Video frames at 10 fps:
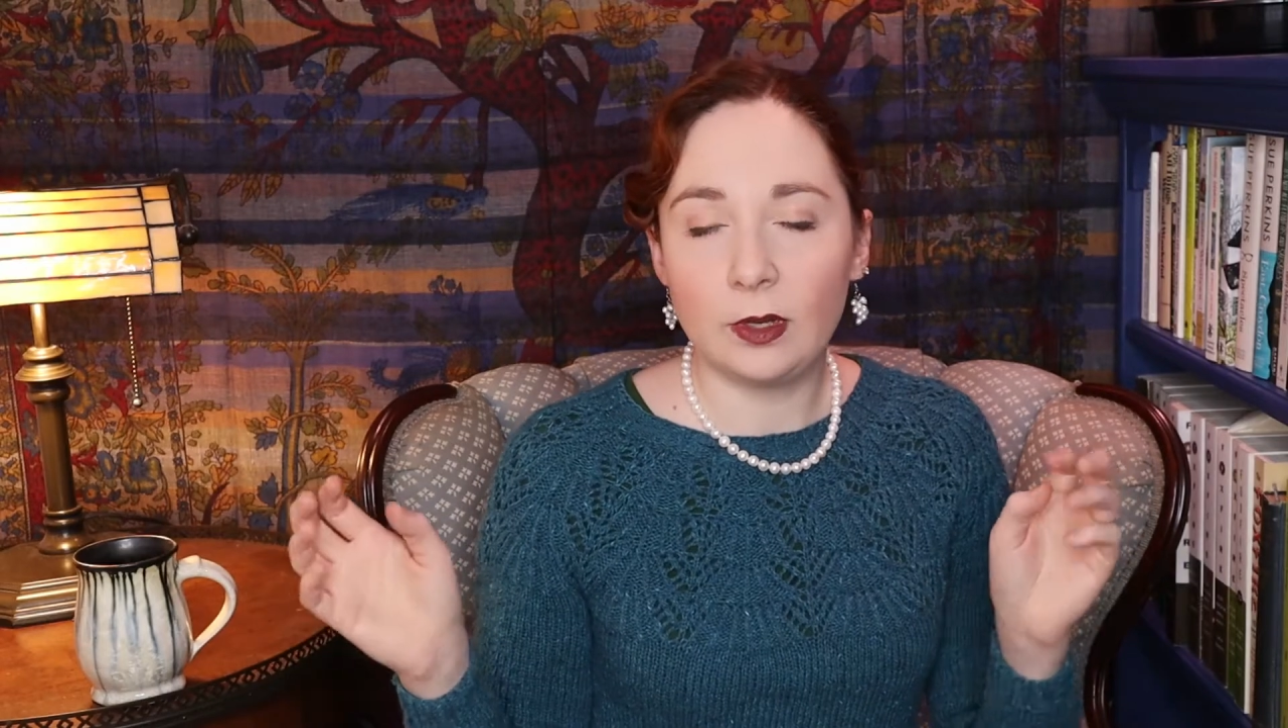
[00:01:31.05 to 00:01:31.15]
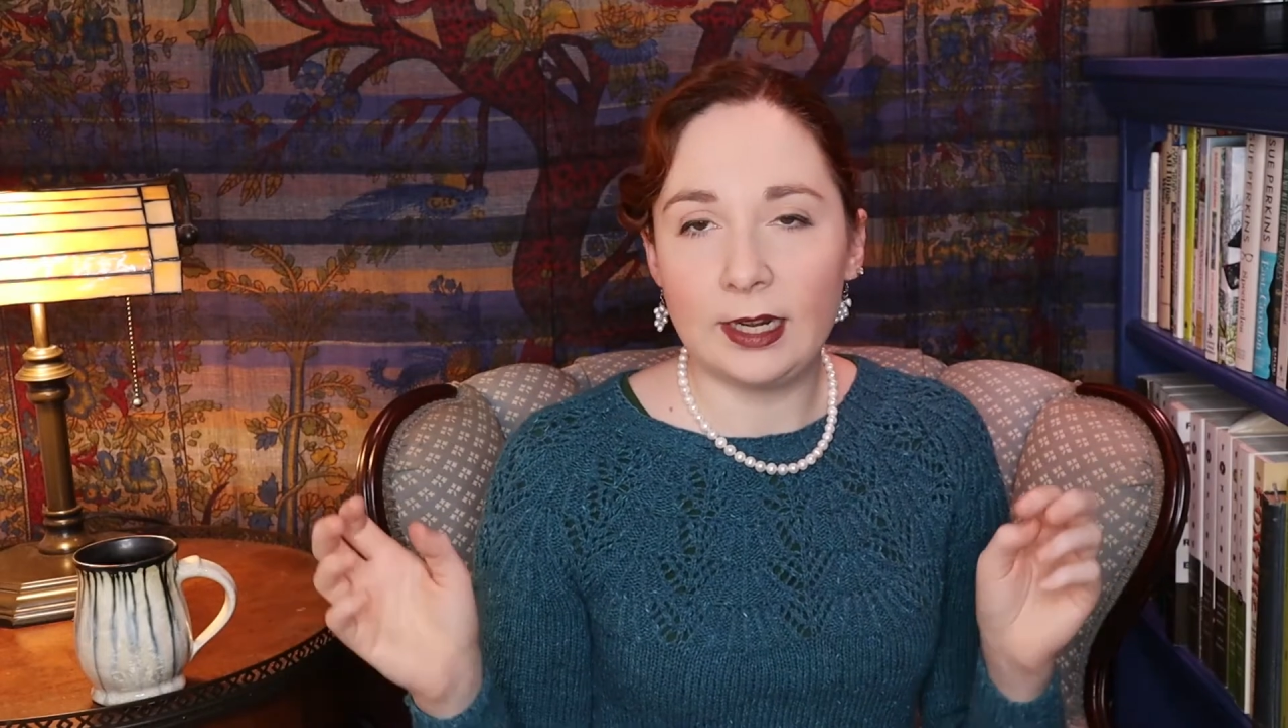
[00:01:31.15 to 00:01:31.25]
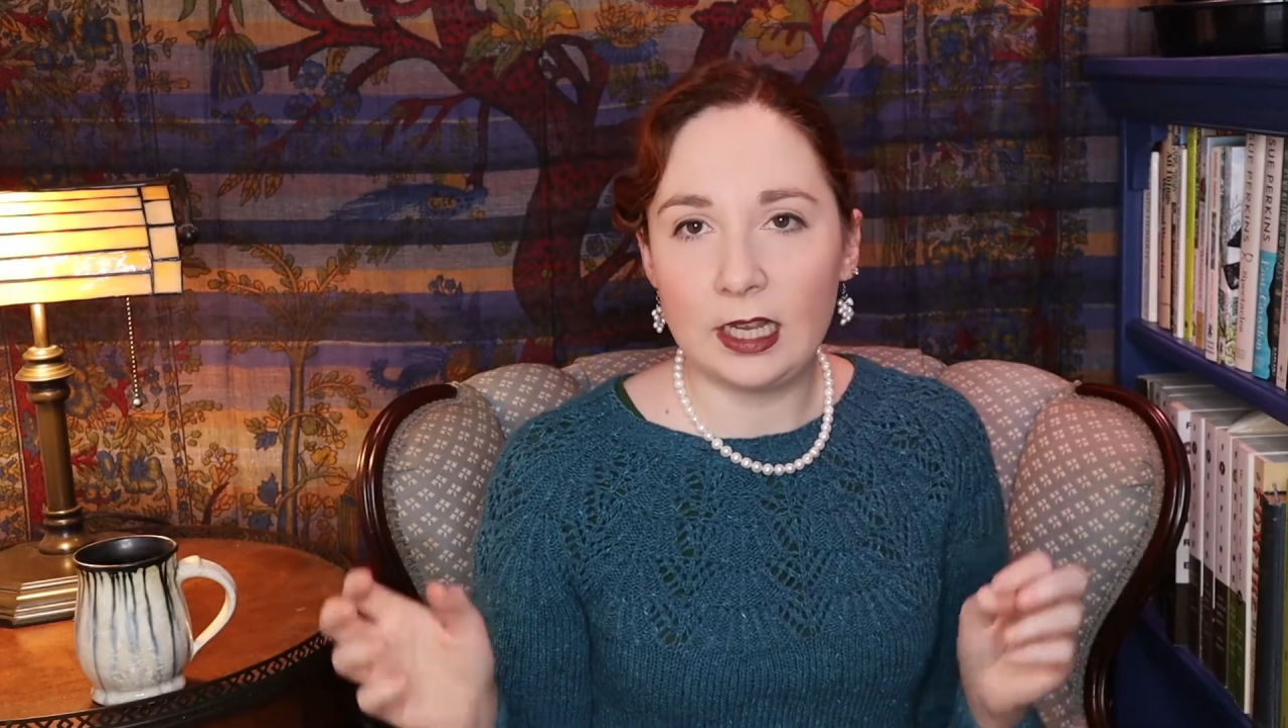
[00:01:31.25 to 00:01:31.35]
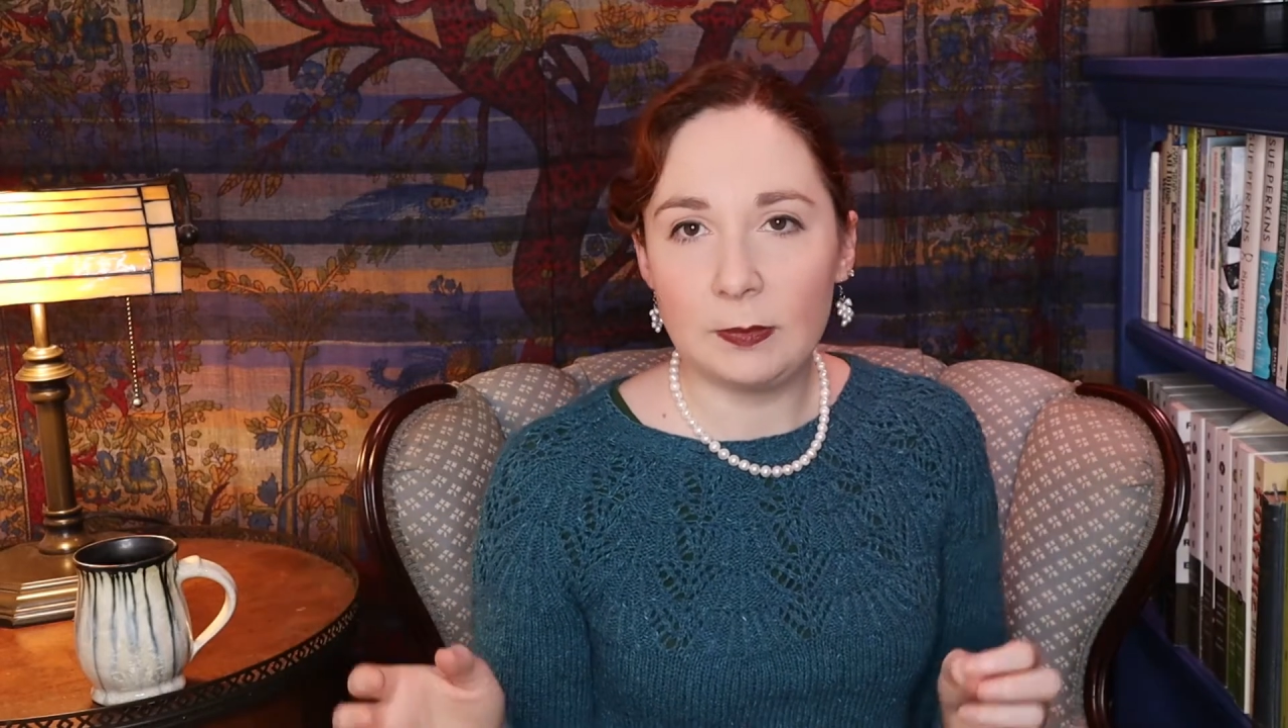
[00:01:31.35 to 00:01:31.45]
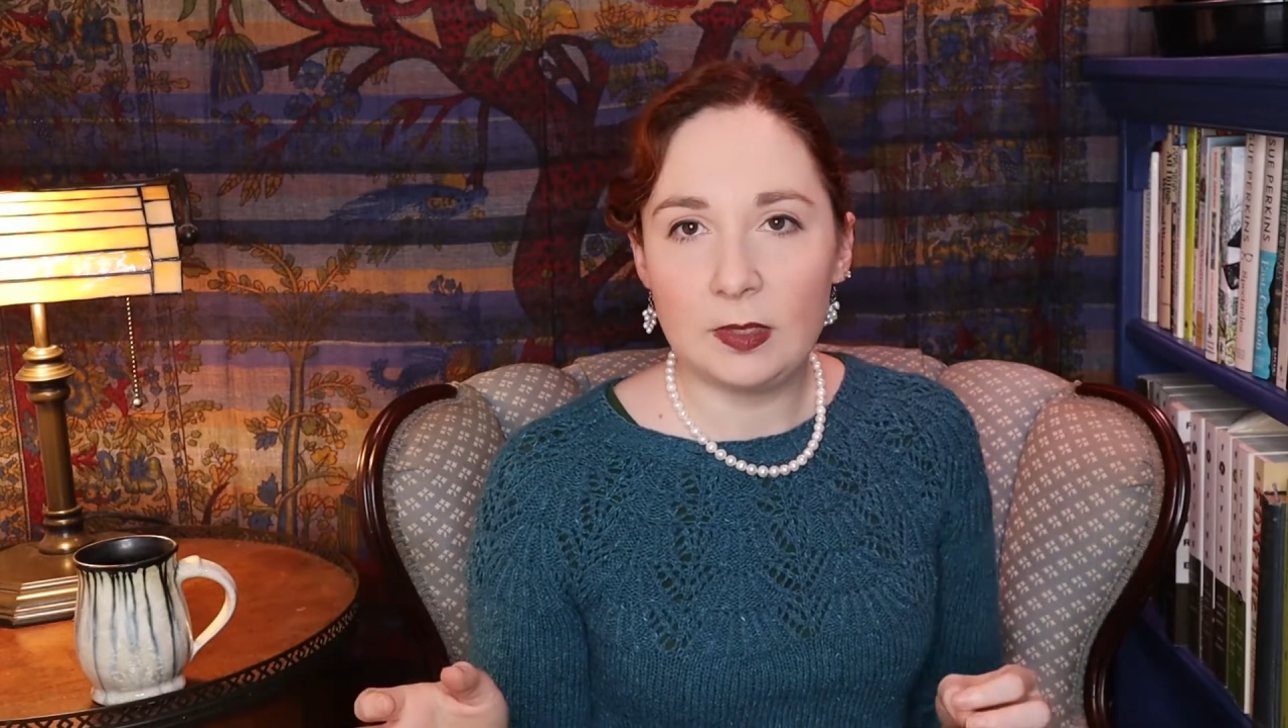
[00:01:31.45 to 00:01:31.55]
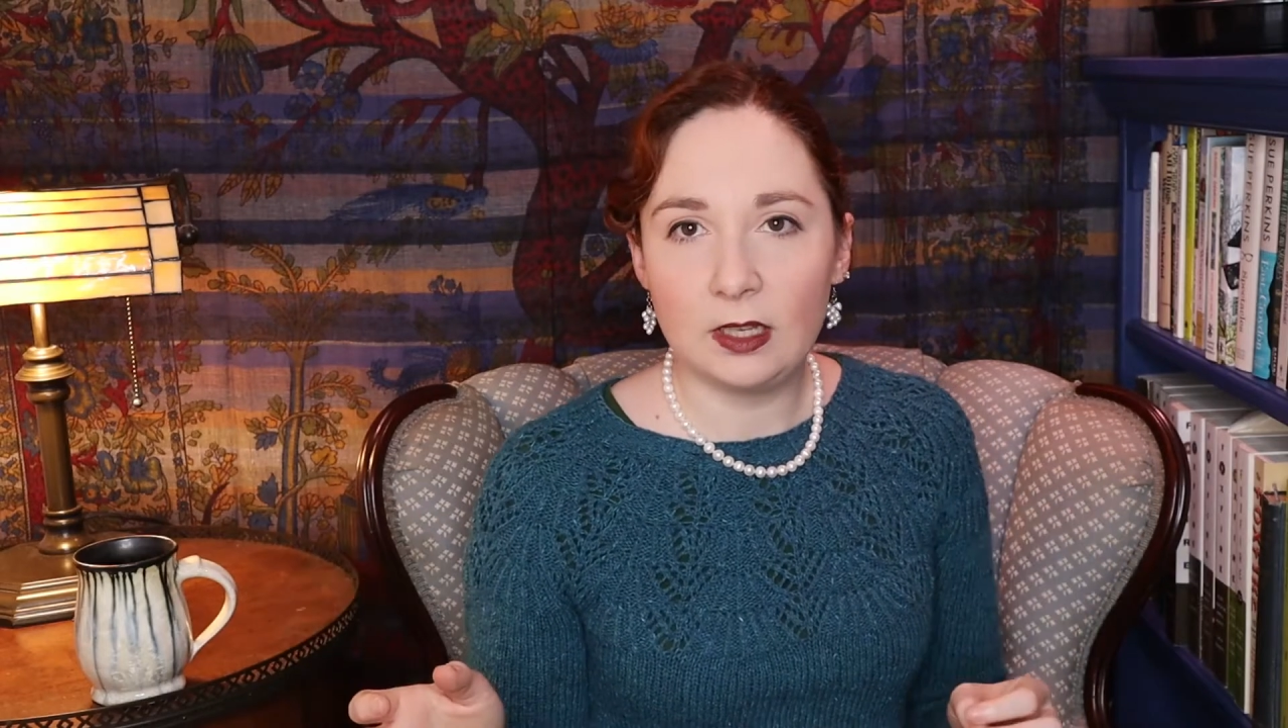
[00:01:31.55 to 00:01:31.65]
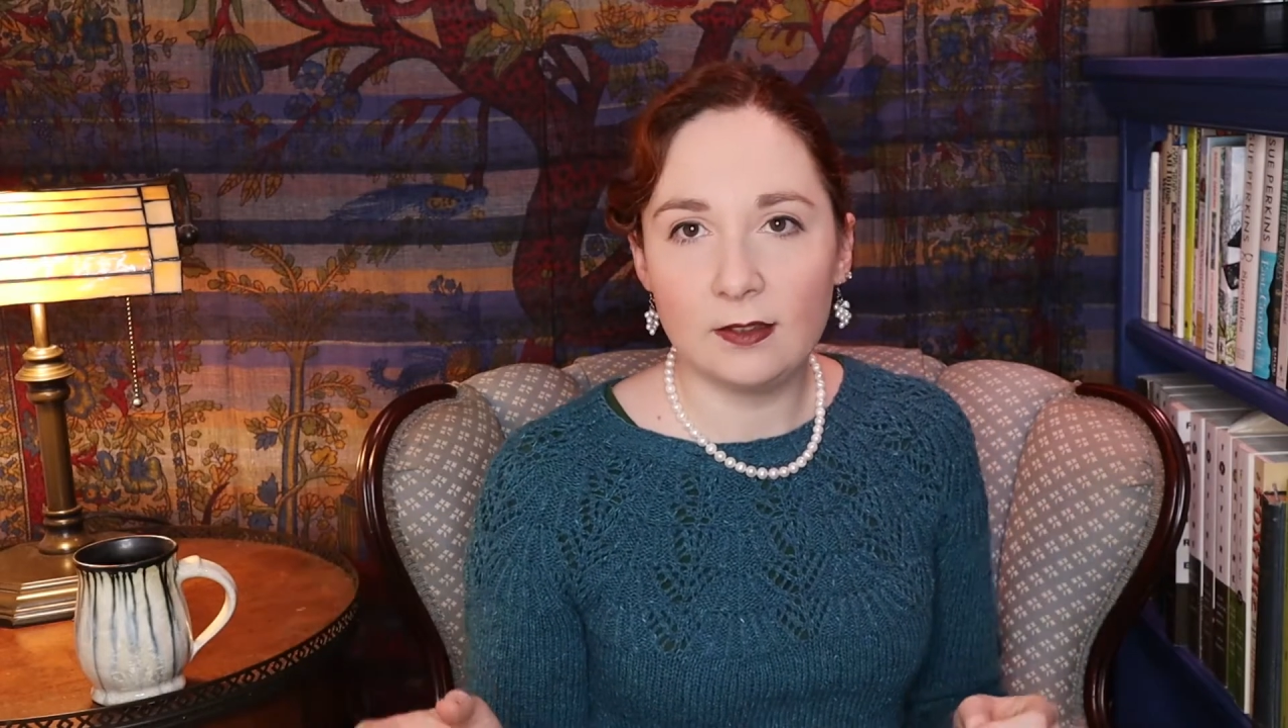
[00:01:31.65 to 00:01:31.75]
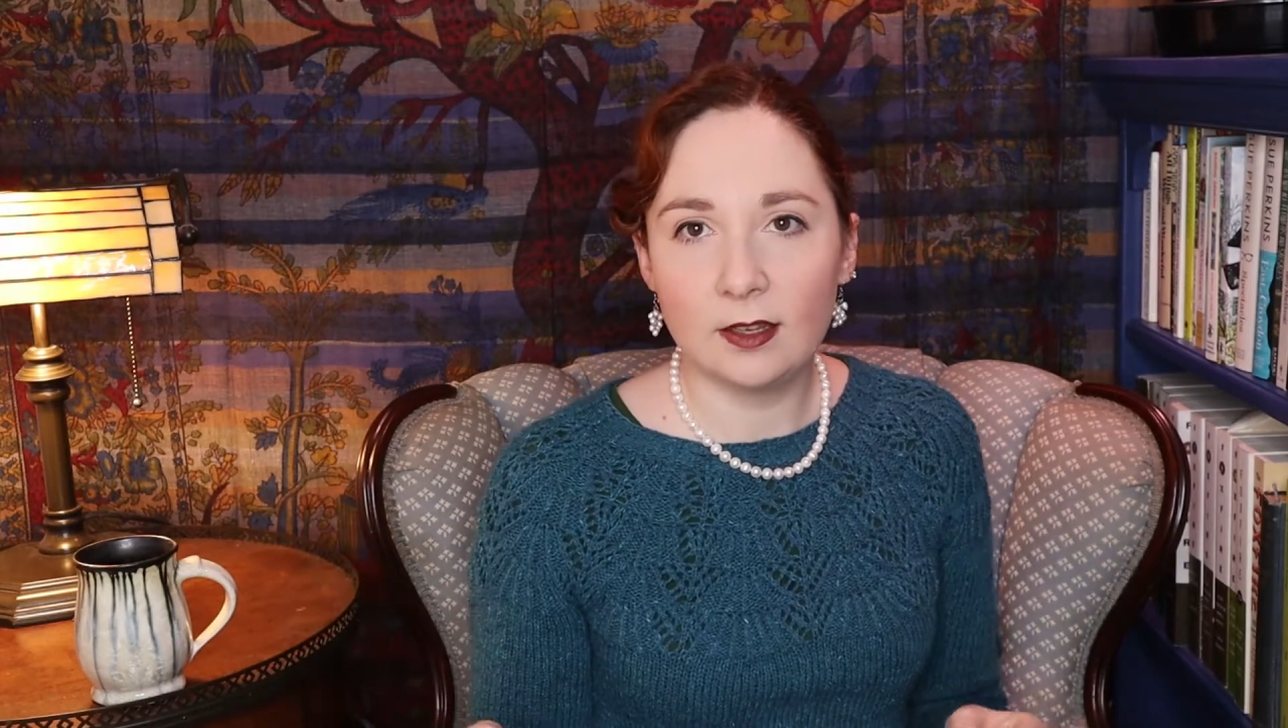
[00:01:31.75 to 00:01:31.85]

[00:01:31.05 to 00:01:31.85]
an APA